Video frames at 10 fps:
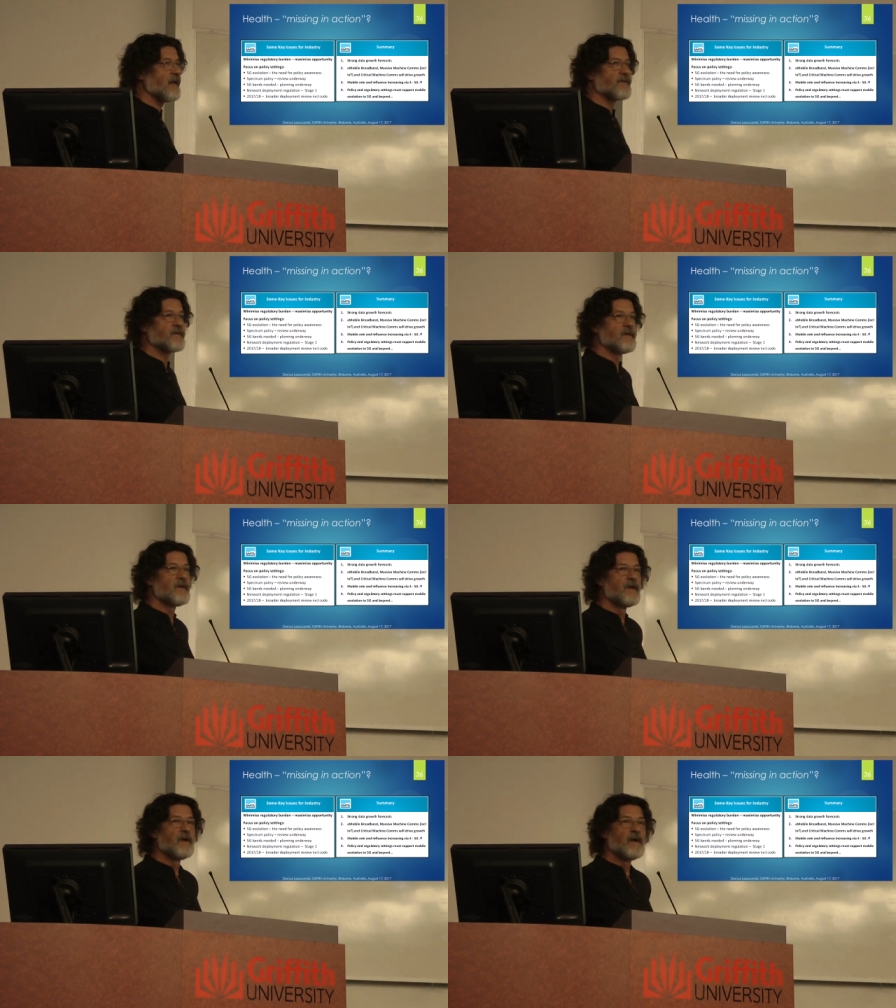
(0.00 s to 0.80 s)
health.
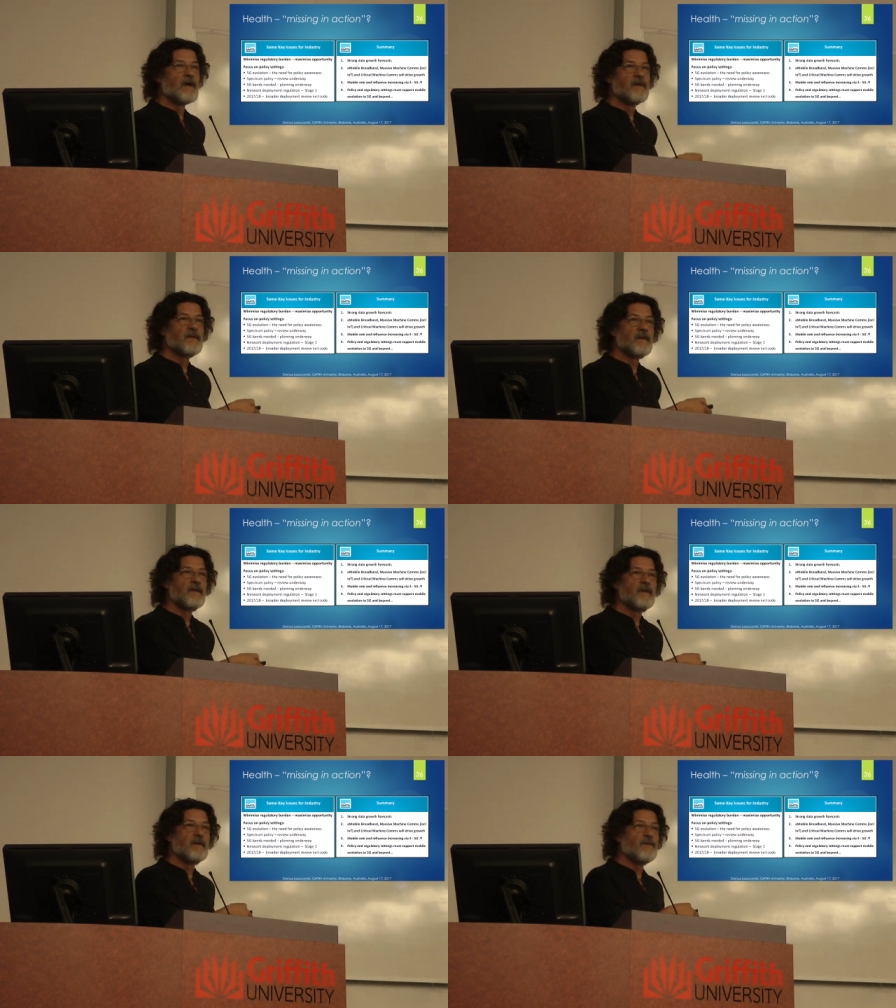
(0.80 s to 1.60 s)

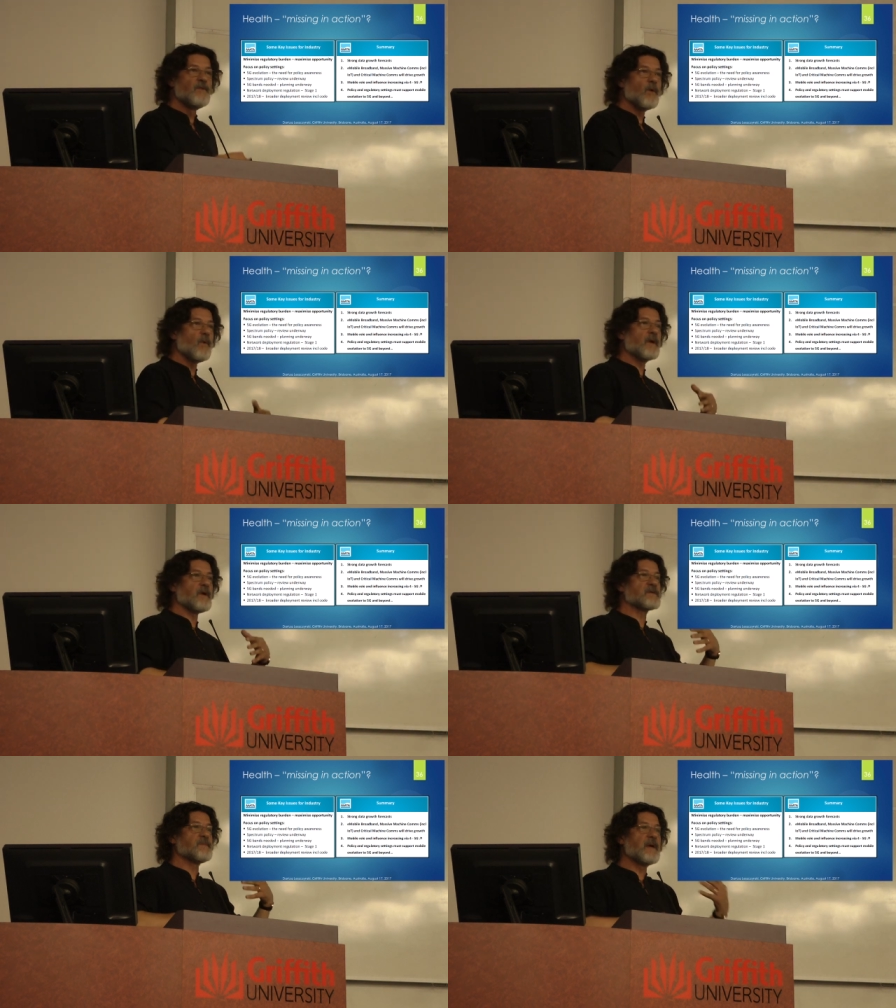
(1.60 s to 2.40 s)

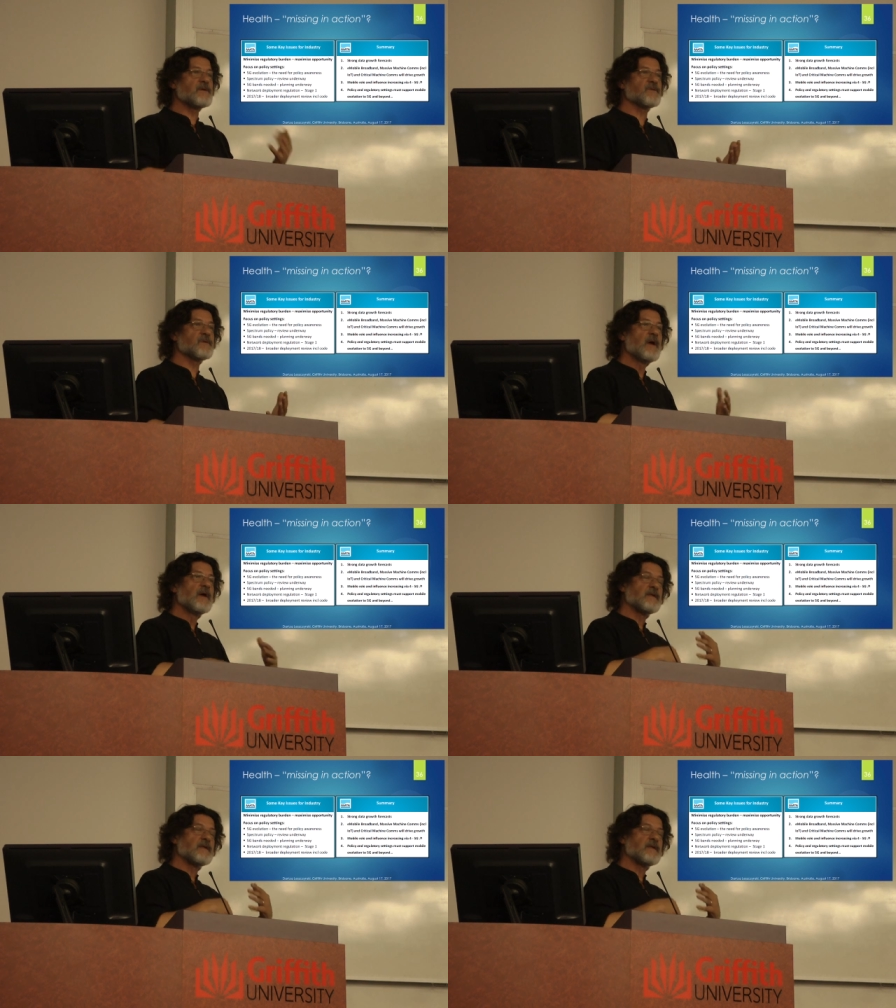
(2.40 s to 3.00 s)
Nowhere is mentioned